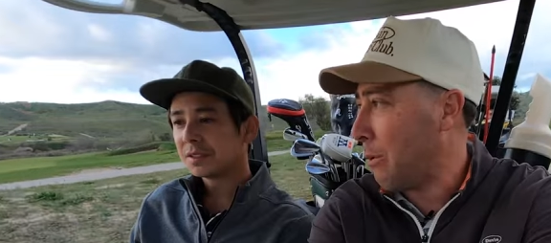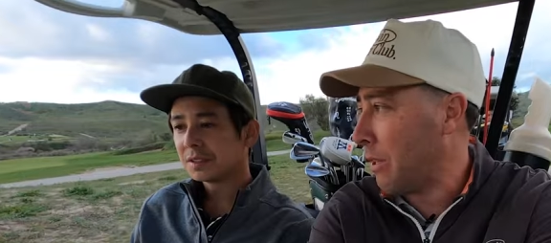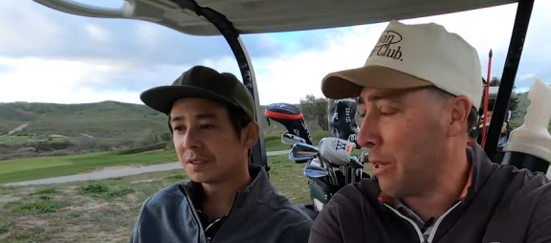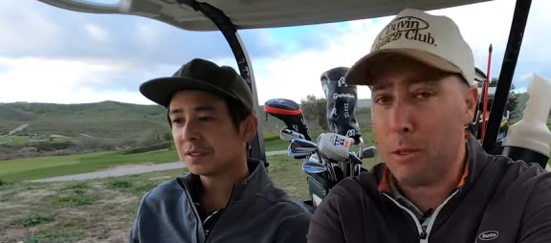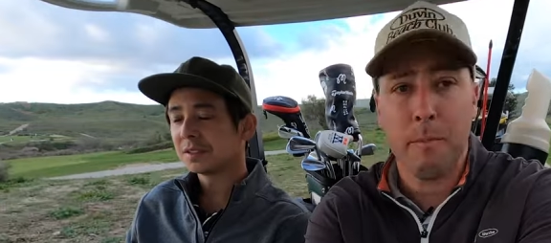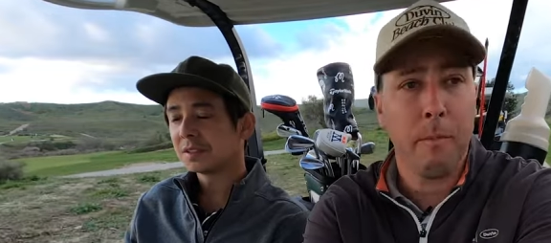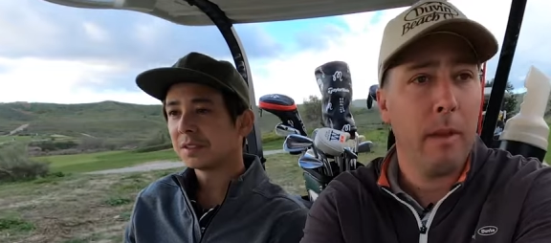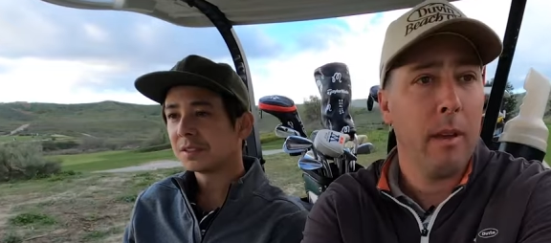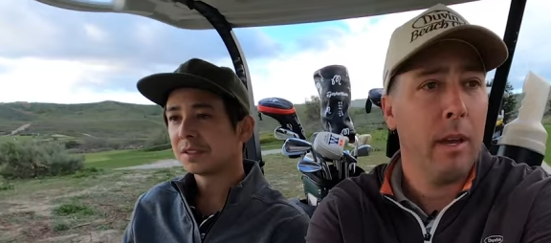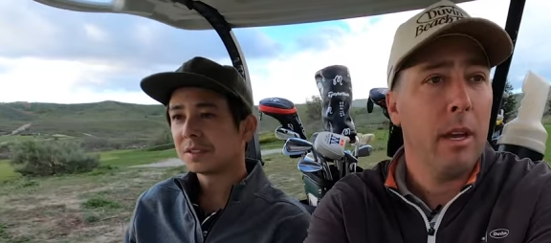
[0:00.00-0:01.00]
Speaker 1: out with you.
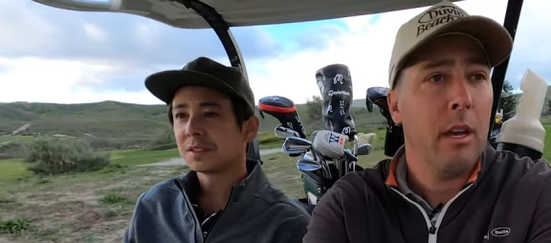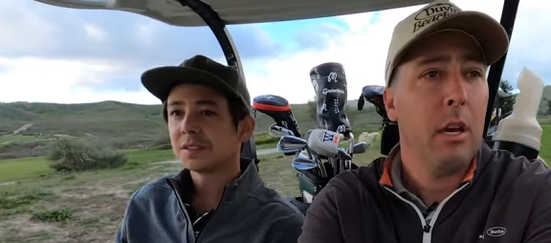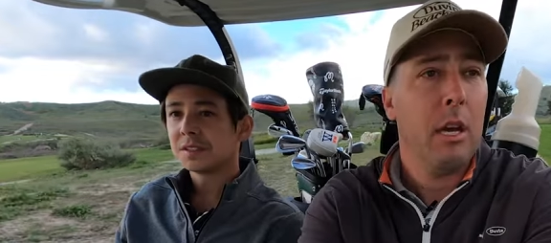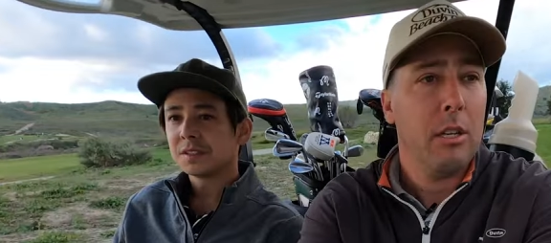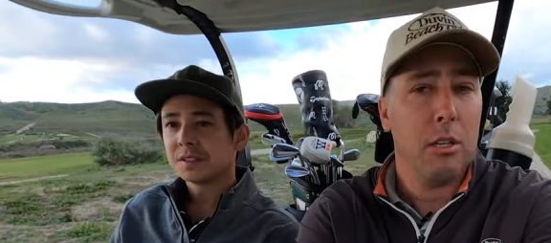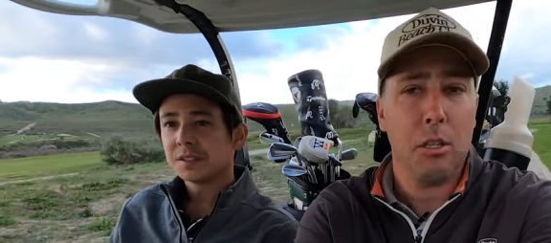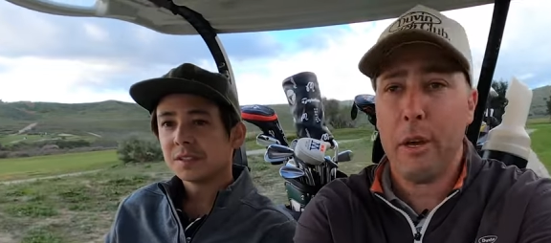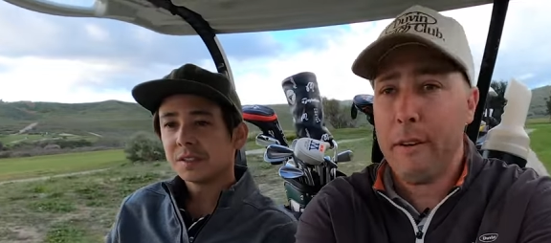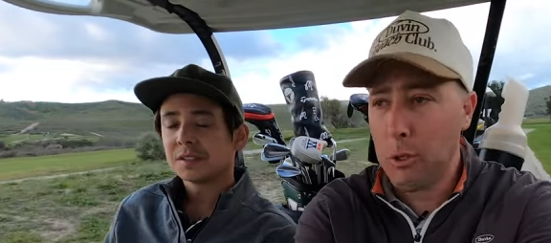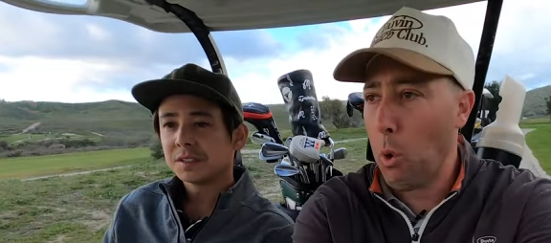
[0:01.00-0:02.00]
Do you
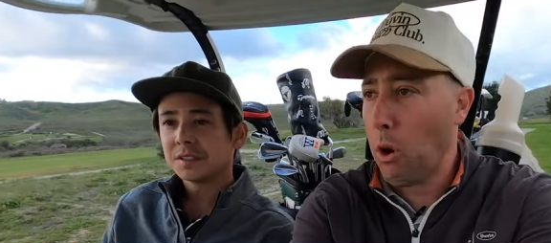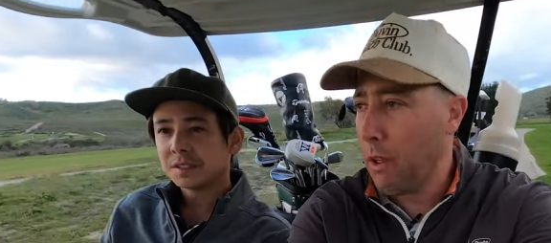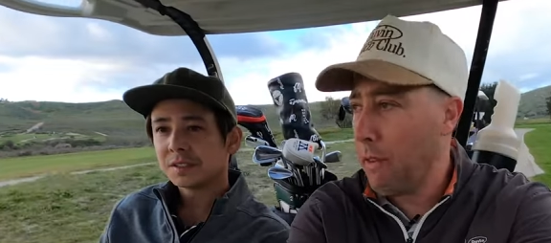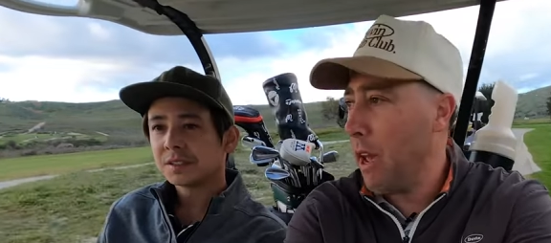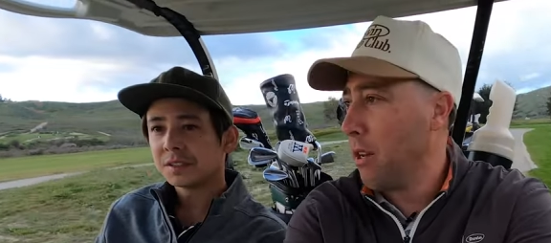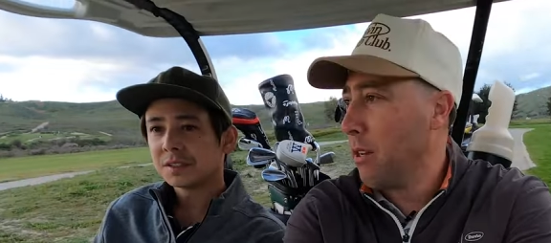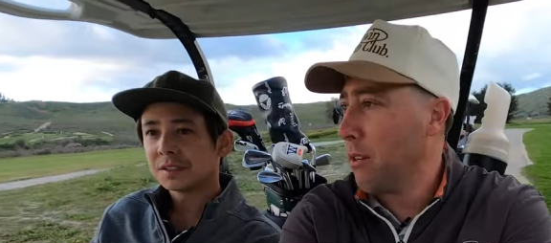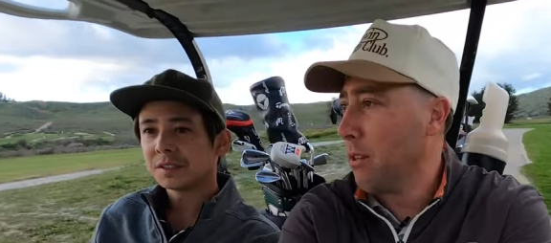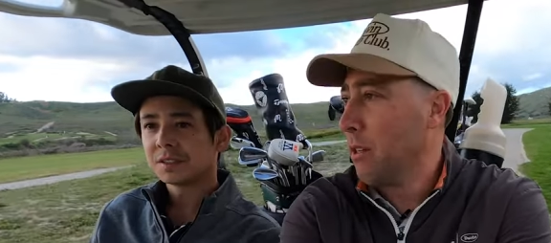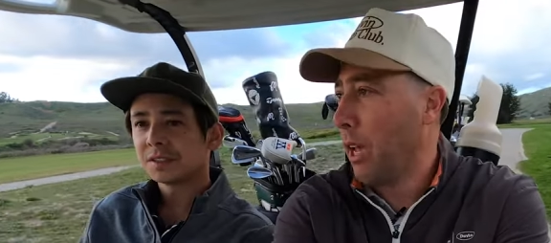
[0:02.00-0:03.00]
have to work on that?
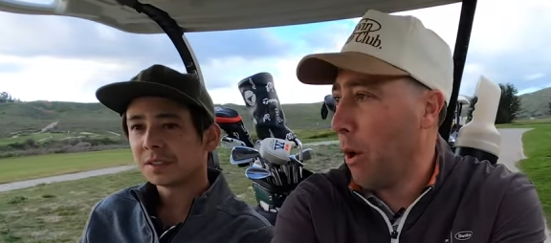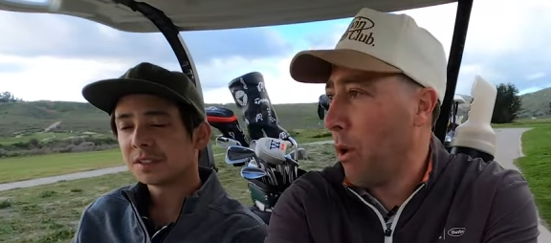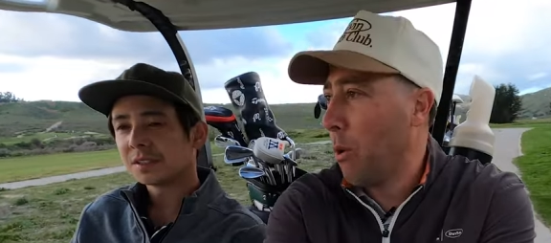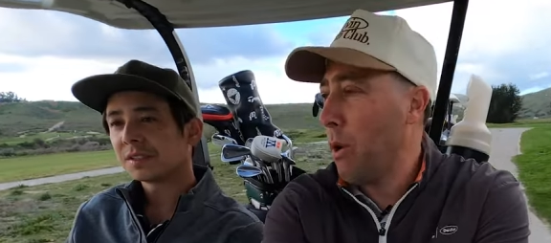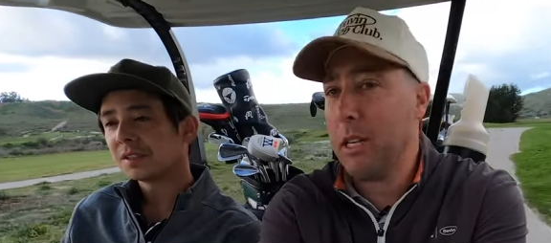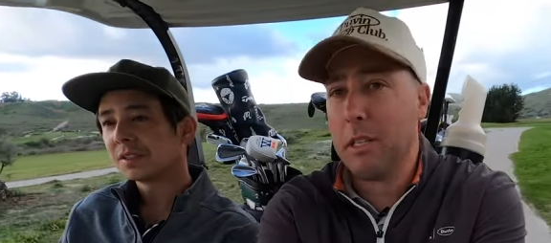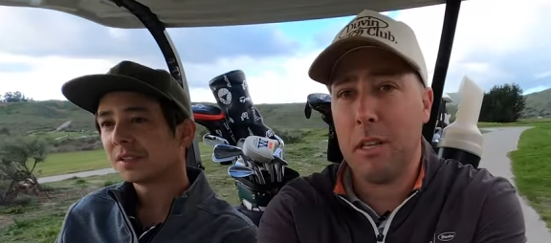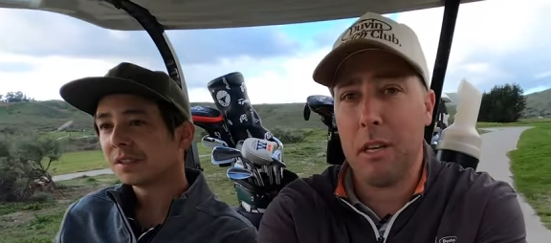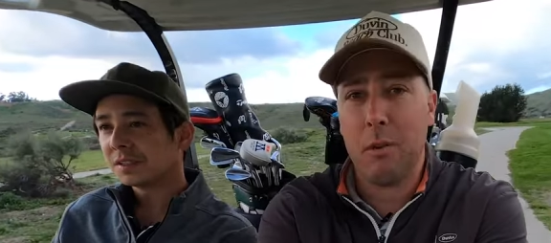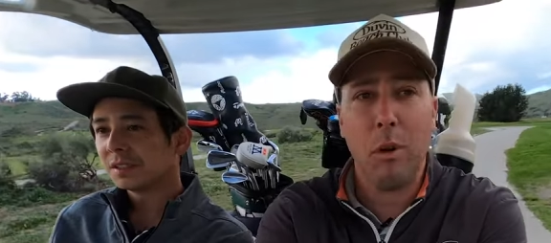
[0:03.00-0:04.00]
Like, like what is
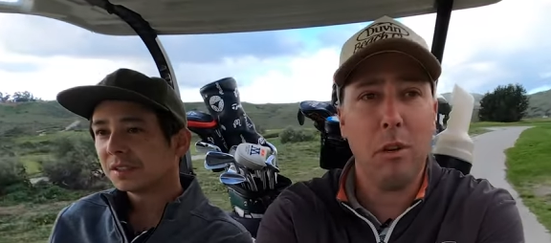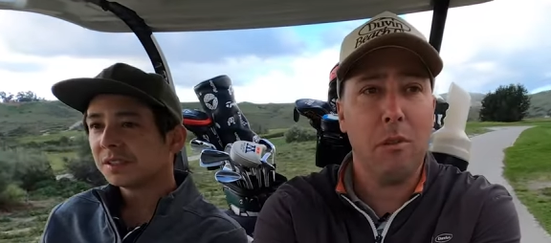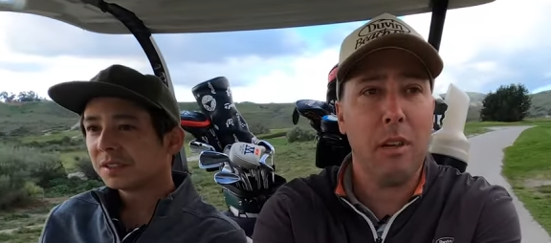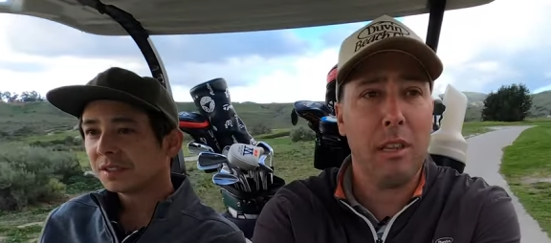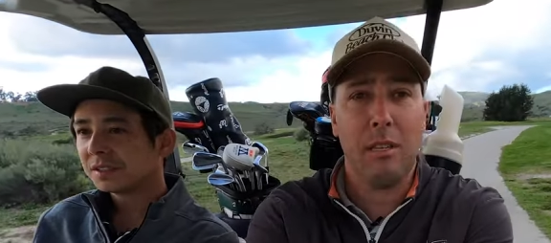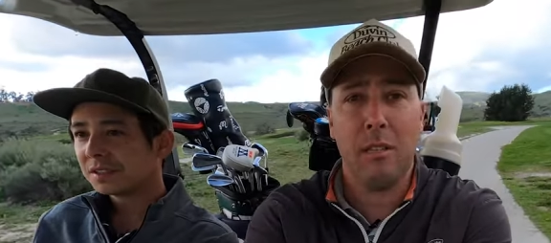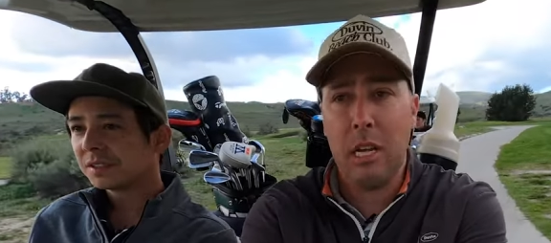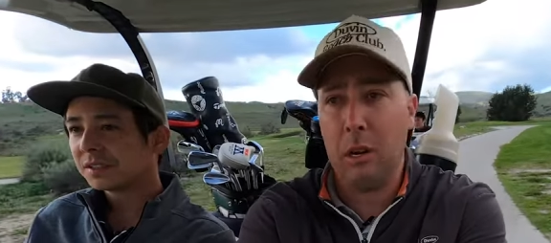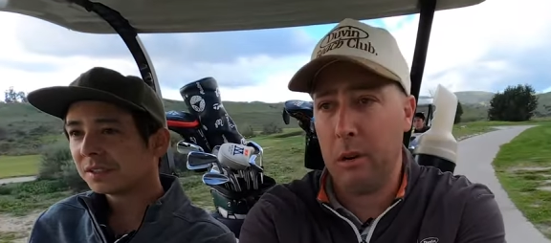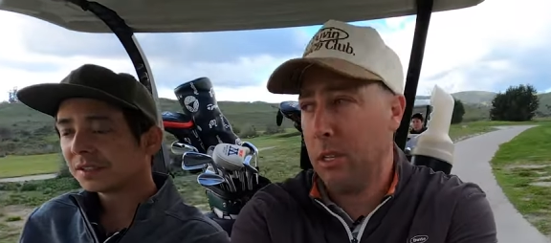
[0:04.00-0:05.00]
the what do you think the
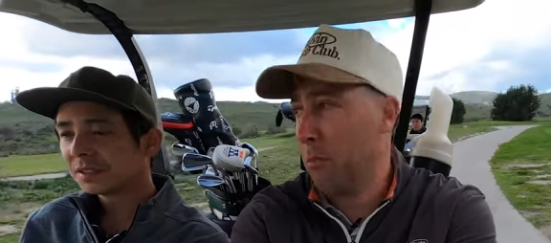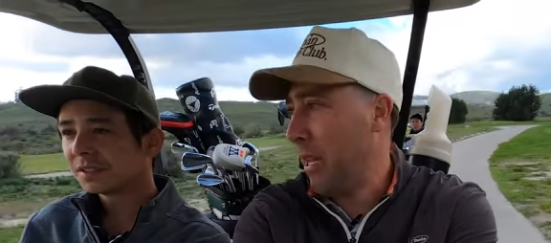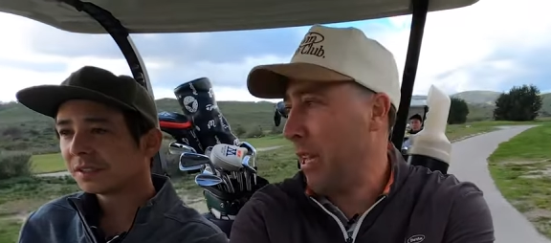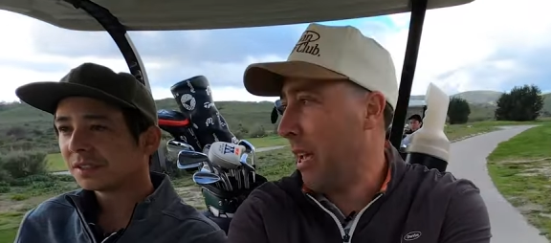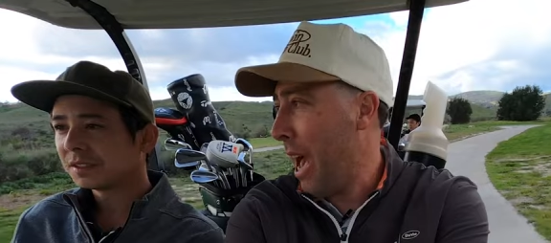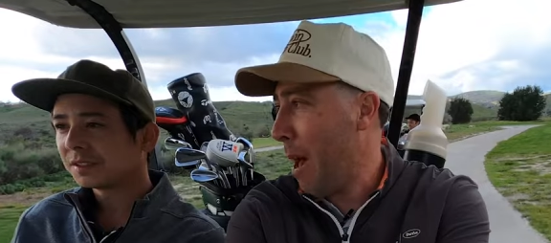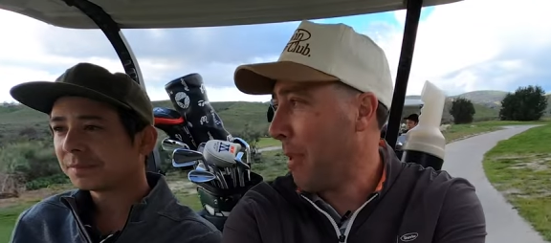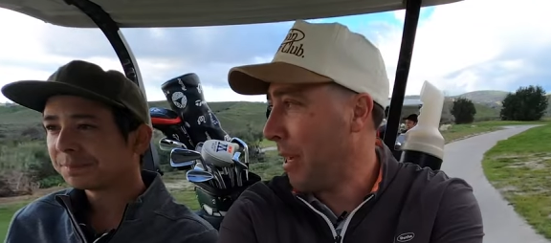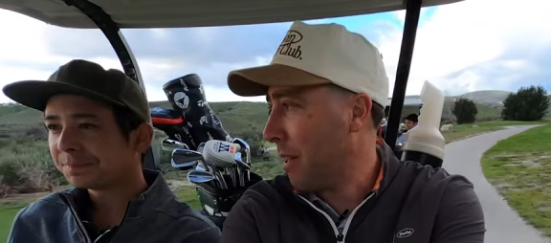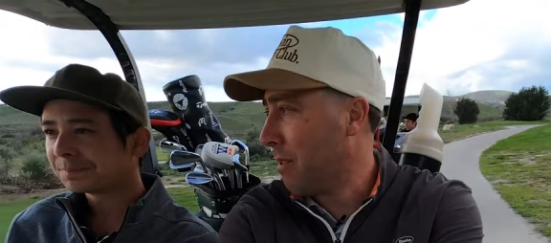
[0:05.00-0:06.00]
secret to being happy
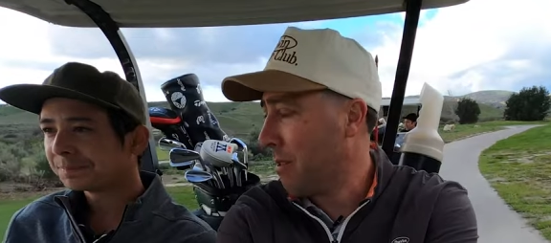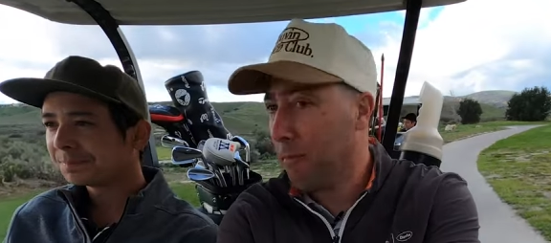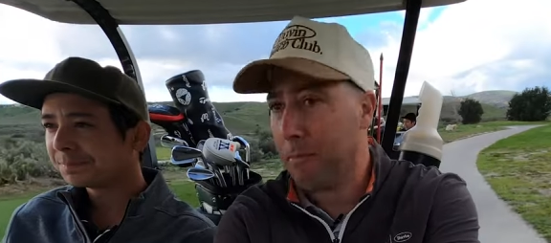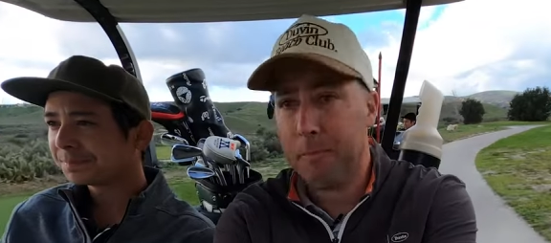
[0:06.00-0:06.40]
is?